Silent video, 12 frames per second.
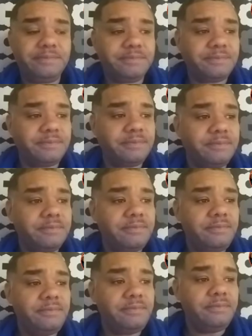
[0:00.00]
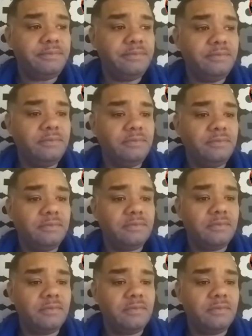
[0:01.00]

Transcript: Nobody speaks.